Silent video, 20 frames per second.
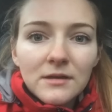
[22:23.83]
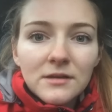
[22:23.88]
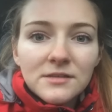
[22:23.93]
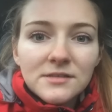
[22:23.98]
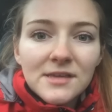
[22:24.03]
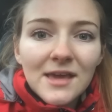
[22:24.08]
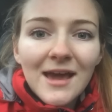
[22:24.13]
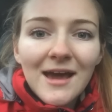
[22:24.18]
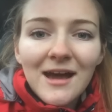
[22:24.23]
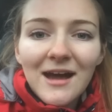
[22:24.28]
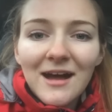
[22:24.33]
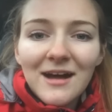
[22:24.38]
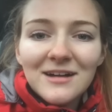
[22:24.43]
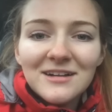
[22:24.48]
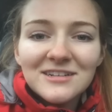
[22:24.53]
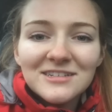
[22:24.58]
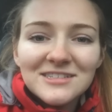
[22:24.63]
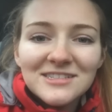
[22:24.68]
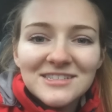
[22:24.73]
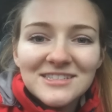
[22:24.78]
So yeah,
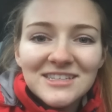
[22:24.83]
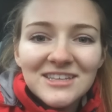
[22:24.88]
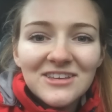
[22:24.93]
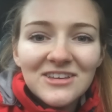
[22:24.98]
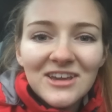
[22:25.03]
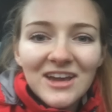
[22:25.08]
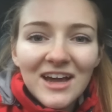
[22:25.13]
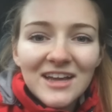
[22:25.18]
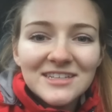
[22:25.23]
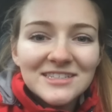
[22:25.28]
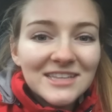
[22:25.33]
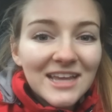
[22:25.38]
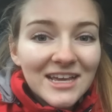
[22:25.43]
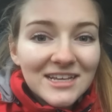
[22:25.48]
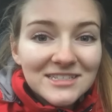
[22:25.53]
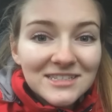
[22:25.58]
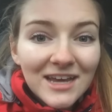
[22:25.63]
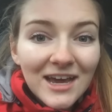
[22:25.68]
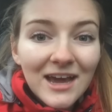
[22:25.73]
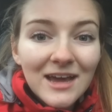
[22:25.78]
I'll see you guys
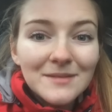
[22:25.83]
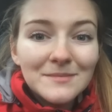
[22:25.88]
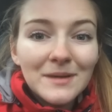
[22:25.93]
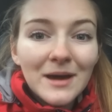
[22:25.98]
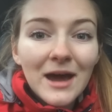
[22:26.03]
next time.